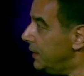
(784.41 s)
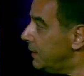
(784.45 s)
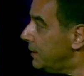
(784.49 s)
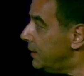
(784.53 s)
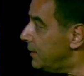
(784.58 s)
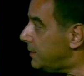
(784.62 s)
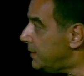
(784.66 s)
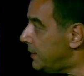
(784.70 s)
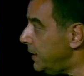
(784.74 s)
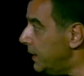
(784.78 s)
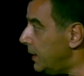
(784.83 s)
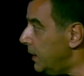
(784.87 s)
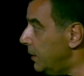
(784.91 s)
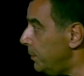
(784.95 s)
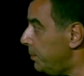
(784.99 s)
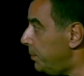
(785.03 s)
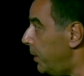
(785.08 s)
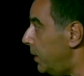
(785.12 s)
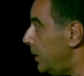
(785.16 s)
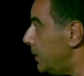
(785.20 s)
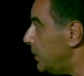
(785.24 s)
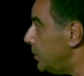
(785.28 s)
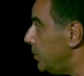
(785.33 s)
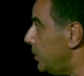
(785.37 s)
The second
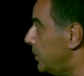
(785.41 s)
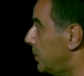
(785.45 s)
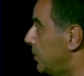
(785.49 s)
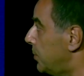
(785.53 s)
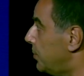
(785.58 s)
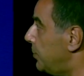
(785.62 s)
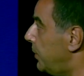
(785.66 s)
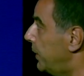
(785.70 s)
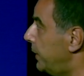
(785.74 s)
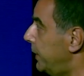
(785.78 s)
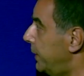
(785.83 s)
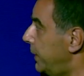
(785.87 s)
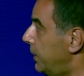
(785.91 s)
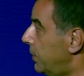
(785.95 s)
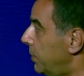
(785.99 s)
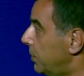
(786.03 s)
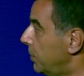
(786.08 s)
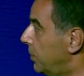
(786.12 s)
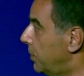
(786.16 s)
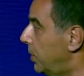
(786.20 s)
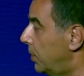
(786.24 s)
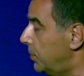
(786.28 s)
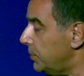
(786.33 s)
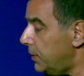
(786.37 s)
part was training
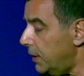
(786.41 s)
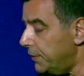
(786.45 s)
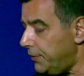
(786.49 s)
on code.